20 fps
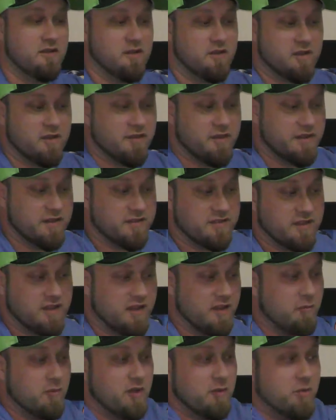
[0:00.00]
On this
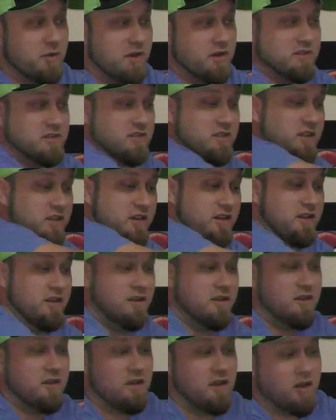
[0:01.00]
side, me personally,
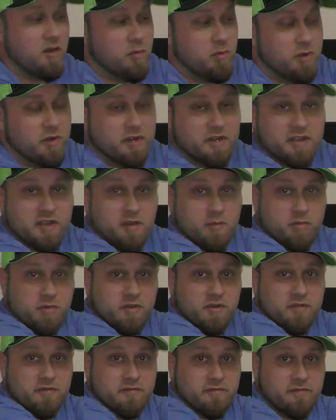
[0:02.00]
I'll put a
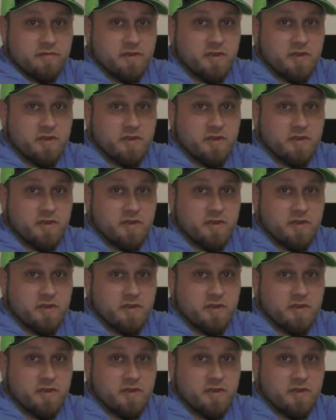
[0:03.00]
couple of